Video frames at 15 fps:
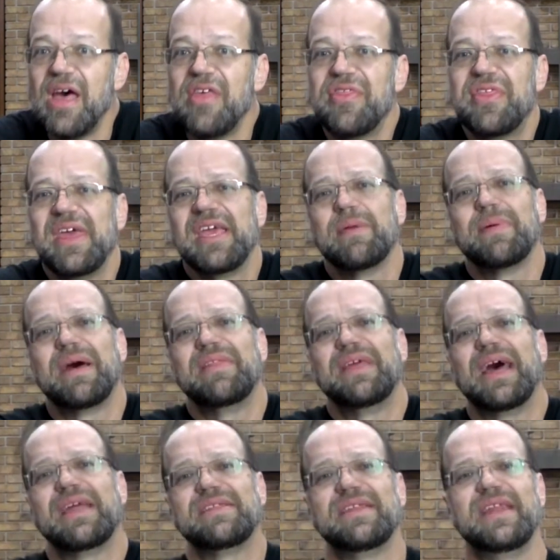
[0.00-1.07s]
Think about
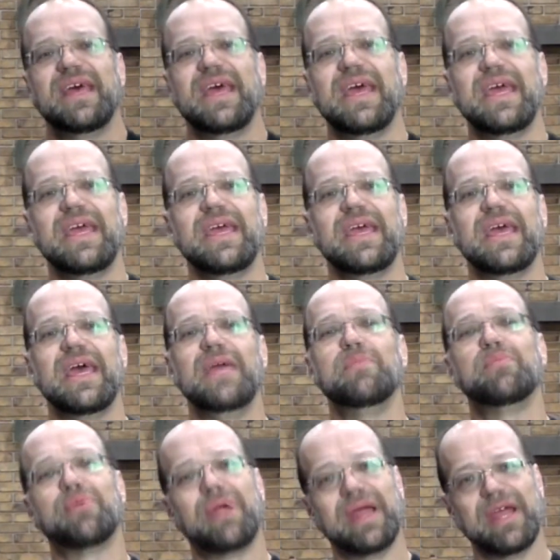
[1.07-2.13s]
that today and
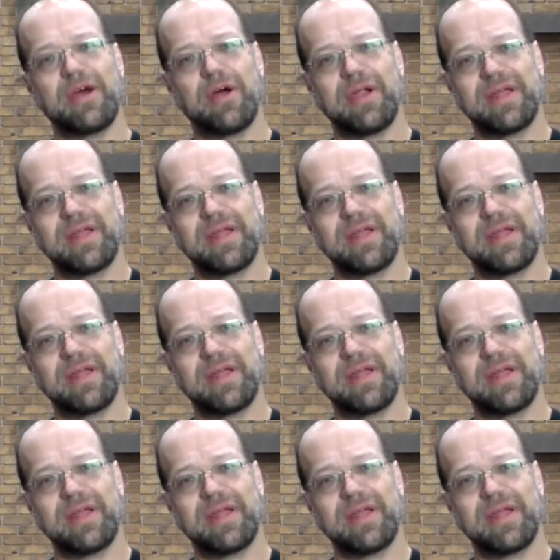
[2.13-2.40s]
pray on